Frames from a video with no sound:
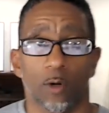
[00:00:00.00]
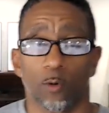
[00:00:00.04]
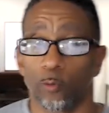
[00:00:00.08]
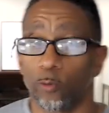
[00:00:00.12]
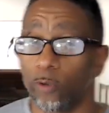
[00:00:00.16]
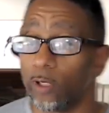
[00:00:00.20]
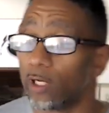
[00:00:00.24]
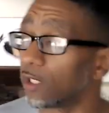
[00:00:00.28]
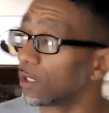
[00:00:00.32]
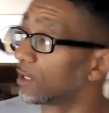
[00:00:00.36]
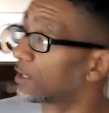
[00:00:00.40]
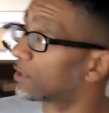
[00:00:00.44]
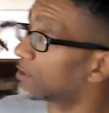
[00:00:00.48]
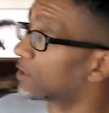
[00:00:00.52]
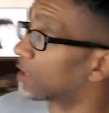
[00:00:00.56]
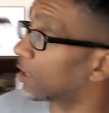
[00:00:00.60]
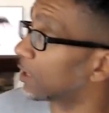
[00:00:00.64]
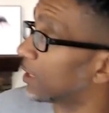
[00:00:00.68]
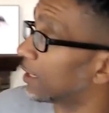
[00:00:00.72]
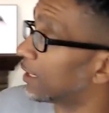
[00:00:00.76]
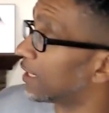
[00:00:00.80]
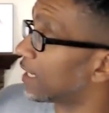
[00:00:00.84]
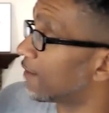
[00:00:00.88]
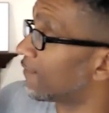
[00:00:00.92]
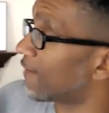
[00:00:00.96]

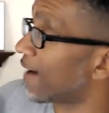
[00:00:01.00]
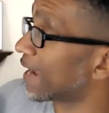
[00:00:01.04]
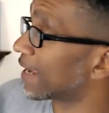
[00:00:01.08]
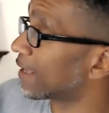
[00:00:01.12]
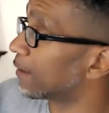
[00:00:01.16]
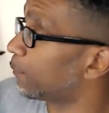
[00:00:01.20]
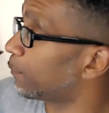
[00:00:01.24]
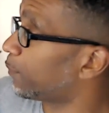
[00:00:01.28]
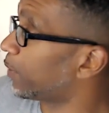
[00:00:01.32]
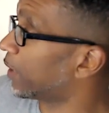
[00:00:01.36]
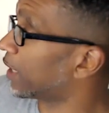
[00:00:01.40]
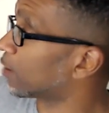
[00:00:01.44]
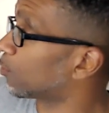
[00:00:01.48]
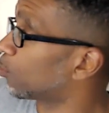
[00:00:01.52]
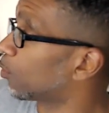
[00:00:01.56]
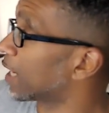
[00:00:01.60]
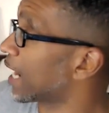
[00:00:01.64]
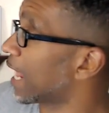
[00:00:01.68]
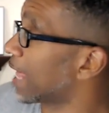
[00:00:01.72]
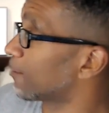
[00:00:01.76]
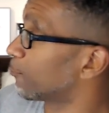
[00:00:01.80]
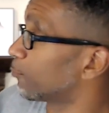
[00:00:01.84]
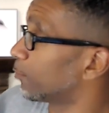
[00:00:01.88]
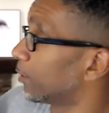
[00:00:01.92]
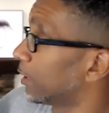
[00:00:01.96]
Realistically, if I can pick what
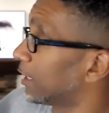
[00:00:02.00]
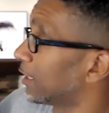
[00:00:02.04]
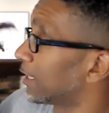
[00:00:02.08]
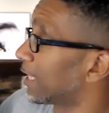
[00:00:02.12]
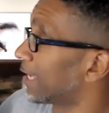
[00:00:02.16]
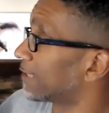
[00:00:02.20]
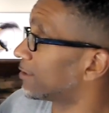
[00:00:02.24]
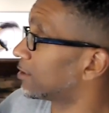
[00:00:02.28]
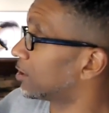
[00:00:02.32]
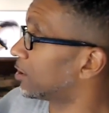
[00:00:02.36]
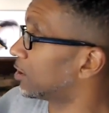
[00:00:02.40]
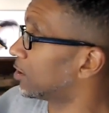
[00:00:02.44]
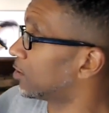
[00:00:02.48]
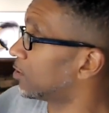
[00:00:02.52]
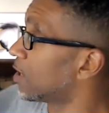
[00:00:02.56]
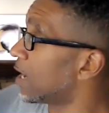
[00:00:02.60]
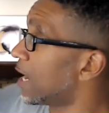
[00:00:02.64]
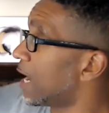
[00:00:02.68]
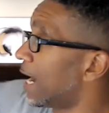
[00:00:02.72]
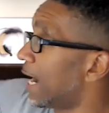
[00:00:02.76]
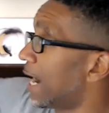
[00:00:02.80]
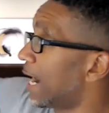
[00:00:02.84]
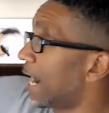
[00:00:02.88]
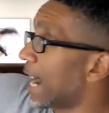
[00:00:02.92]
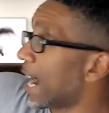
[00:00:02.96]
I really like to do,
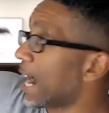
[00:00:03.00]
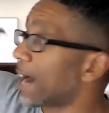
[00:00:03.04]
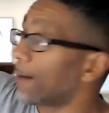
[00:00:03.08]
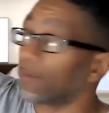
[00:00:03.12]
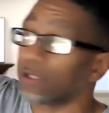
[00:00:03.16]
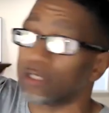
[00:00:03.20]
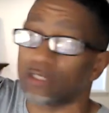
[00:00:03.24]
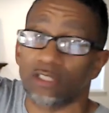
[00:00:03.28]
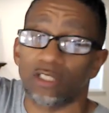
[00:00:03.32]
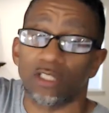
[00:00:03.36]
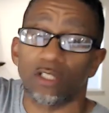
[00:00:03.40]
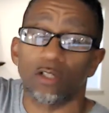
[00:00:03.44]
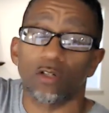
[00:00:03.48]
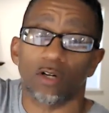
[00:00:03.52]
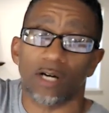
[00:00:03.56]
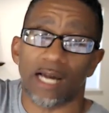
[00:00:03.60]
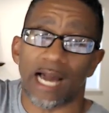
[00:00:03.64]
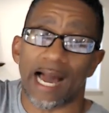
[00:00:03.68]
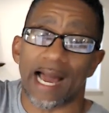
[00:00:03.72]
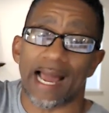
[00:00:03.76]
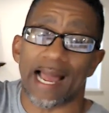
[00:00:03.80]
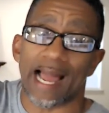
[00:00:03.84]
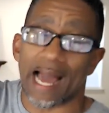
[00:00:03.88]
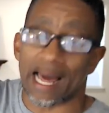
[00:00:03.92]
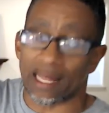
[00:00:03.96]
I'm a deal
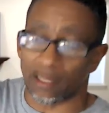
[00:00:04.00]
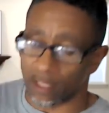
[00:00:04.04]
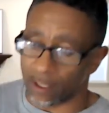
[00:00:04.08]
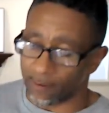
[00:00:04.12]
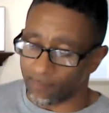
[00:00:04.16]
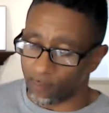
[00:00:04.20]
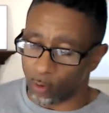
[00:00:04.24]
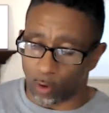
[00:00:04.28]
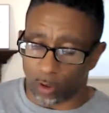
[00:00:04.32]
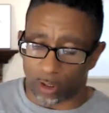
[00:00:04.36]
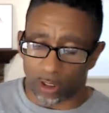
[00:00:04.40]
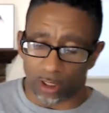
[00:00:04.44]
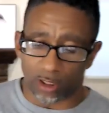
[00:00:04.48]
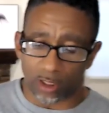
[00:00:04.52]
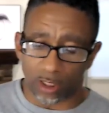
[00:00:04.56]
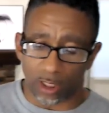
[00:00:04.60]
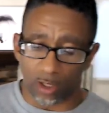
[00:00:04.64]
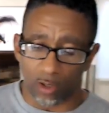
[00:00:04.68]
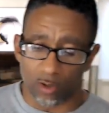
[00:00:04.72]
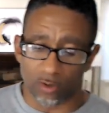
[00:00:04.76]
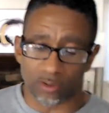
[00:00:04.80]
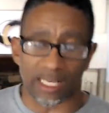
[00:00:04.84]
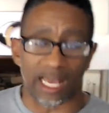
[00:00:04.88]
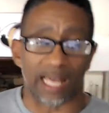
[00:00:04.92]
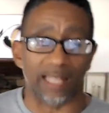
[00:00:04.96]
guy. I love going to
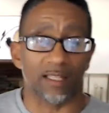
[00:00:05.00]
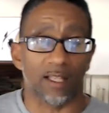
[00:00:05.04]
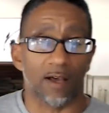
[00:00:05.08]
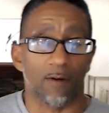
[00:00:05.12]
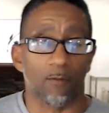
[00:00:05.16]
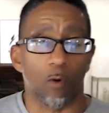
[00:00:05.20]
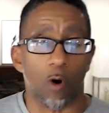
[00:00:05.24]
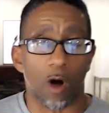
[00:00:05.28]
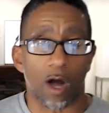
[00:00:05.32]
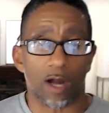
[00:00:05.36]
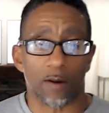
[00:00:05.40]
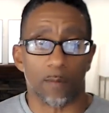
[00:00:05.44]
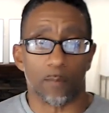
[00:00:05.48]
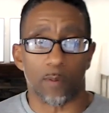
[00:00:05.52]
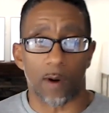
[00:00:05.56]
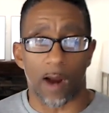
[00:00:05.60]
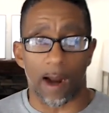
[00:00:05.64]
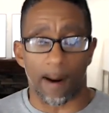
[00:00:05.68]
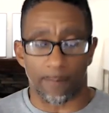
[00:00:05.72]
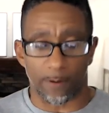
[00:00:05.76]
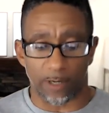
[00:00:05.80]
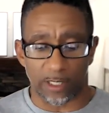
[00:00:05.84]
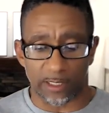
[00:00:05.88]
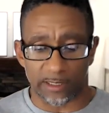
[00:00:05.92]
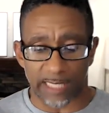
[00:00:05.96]
deals. I love walking
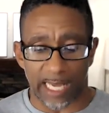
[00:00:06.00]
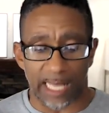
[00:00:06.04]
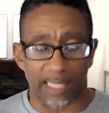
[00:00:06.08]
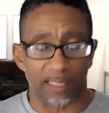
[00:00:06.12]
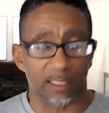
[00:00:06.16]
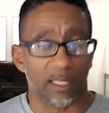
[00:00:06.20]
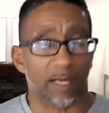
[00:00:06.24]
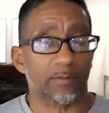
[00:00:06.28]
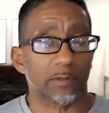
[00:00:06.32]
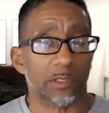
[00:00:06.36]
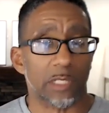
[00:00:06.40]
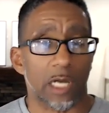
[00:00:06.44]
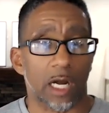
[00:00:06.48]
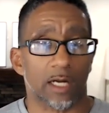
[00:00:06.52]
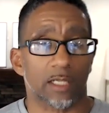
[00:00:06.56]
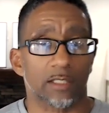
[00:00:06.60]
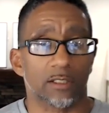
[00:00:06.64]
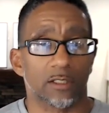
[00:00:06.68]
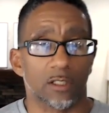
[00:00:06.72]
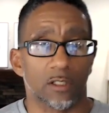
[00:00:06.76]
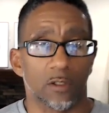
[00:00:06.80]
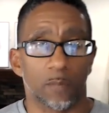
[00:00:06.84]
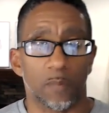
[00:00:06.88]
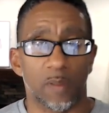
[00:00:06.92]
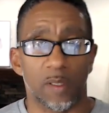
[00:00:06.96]
properties. I love talking
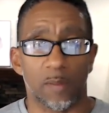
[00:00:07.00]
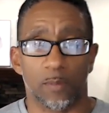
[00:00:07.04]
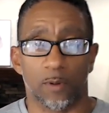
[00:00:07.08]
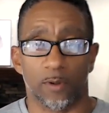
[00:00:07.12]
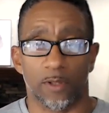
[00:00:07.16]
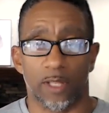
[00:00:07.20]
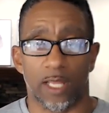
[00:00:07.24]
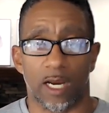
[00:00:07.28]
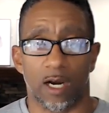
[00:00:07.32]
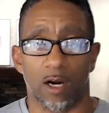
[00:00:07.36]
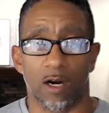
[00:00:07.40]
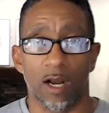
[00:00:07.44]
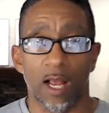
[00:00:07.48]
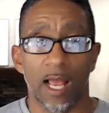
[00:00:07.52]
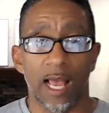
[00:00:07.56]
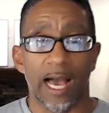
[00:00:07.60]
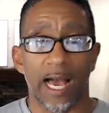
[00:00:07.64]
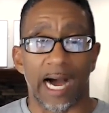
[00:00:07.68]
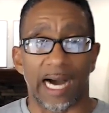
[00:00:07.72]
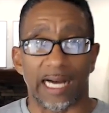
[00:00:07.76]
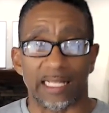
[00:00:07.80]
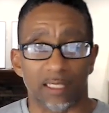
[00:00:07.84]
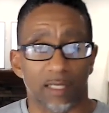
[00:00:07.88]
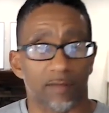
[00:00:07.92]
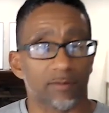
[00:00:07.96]
to the people there.
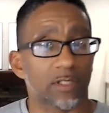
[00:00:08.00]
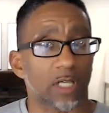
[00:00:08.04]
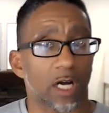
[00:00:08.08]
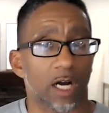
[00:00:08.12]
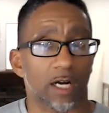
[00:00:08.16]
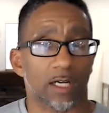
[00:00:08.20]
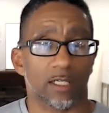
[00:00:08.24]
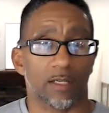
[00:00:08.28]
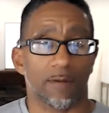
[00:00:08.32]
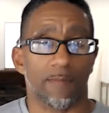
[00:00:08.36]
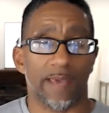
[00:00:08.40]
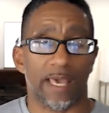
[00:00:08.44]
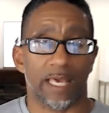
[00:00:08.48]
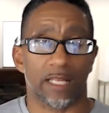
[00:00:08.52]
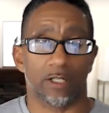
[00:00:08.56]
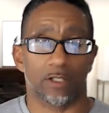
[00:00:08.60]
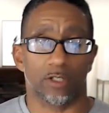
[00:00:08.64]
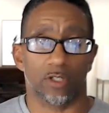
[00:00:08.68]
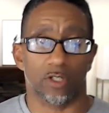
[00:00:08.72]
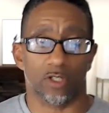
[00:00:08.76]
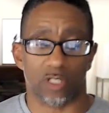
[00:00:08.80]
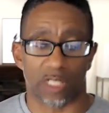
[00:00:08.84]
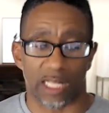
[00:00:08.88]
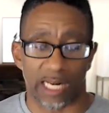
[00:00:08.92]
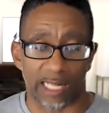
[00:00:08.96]
I love talking to
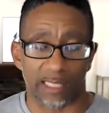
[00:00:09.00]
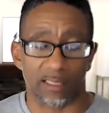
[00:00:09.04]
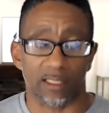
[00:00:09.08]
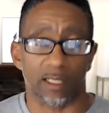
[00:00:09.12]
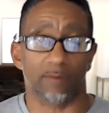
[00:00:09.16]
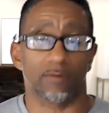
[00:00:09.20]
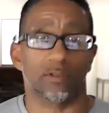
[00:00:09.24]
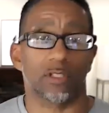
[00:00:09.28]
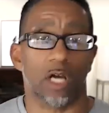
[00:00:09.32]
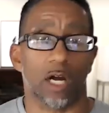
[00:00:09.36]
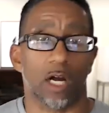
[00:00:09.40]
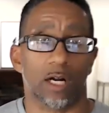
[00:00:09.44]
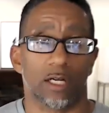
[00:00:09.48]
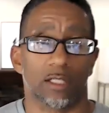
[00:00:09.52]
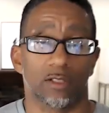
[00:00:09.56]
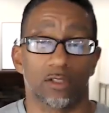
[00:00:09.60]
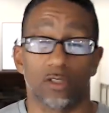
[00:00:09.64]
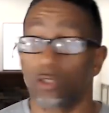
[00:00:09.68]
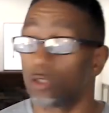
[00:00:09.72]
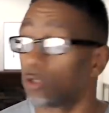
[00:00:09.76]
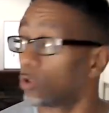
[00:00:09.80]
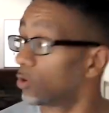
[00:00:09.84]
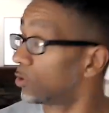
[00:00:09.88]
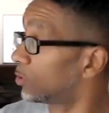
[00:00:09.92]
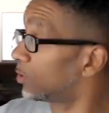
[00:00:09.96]
managers, and I love talking
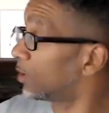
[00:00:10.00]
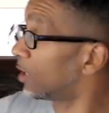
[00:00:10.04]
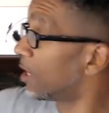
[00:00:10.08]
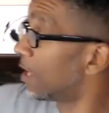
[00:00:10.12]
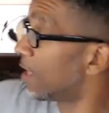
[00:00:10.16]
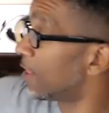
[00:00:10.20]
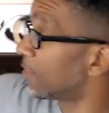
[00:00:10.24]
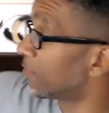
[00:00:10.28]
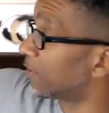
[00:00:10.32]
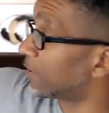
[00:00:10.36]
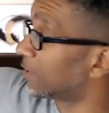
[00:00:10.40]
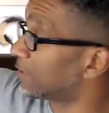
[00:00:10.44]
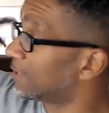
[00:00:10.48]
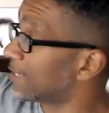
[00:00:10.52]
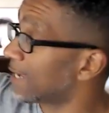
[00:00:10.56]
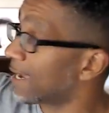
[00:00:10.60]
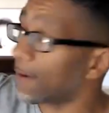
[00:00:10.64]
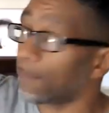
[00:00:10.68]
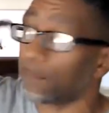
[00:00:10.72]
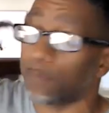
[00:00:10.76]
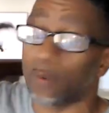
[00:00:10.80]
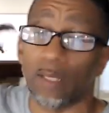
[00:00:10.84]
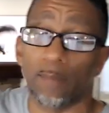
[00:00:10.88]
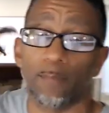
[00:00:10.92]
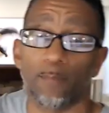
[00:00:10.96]
to the
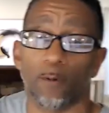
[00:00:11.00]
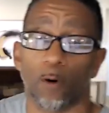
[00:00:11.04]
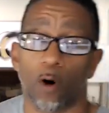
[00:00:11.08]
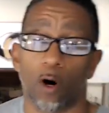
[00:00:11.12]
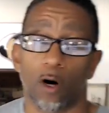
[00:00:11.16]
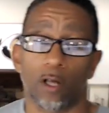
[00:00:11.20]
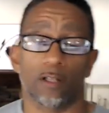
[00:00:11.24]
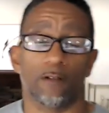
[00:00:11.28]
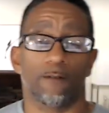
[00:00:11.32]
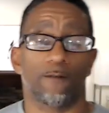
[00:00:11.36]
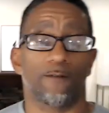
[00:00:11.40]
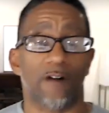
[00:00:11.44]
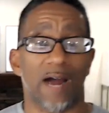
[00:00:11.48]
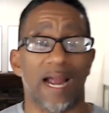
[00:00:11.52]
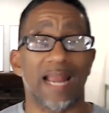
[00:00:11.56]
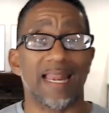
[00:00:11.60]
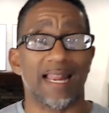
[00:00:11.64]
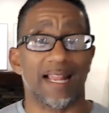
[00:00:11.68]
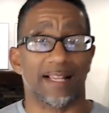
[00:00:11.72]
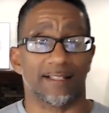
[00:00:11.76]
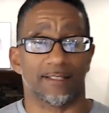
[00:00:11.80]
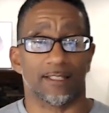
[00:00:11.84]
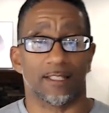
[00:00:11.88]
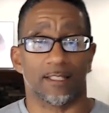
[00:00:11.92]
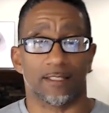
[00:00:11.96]
debt people on the
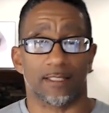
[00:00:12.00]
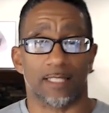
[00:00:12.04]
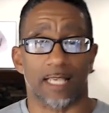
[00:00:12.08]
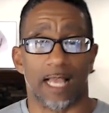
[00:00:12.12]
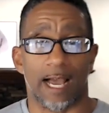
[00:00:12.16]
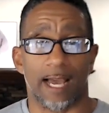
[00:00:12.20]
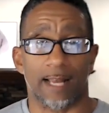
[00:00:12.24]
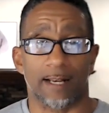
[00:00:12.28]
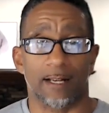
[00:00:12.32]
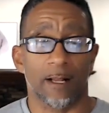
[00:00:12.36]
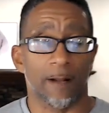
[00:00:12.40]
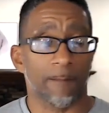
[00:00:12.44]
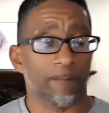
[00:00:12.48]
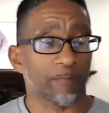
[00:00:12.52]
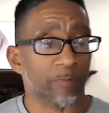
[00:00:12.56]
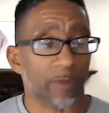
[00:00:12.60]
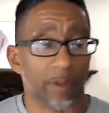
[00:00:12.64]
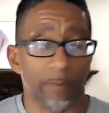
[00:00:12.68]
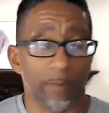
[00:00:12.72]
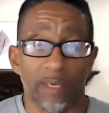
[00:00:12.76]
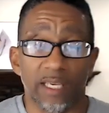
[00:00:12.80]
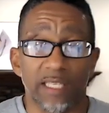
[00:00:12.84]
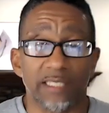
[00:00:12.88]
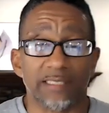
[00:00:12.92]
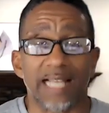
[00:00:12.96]
financing side,
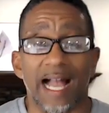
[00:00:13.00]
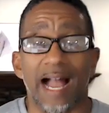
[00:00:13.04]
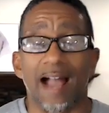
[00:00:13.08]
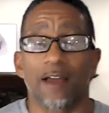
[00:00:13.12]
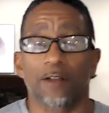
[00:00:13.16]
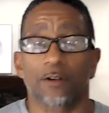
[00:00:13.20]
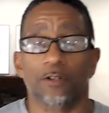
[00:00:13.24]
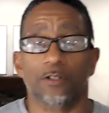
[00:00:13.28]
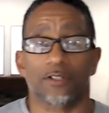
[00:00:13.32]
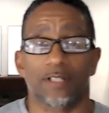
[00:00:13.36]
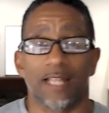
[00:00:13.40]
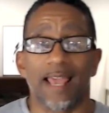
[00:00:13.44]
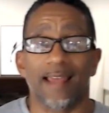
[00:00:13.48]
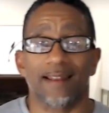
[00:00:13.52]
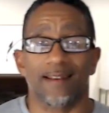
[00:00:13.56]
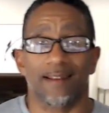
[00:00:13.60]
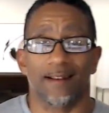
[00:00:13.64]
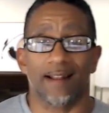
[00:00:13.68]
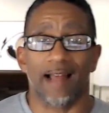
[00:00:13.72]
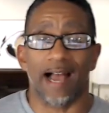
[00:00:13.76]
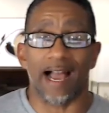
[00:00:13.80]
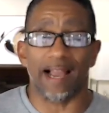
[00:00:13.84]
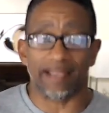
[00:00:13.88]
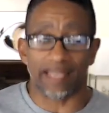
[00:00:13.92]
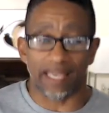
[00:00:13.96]
because I understand
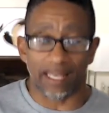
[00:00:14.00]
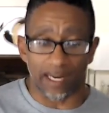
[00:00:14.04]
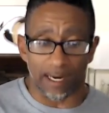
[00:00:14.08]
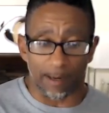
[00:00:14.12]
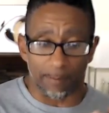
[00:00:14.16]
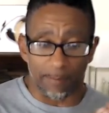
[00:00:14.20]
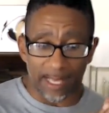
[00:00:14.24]
it. I get it.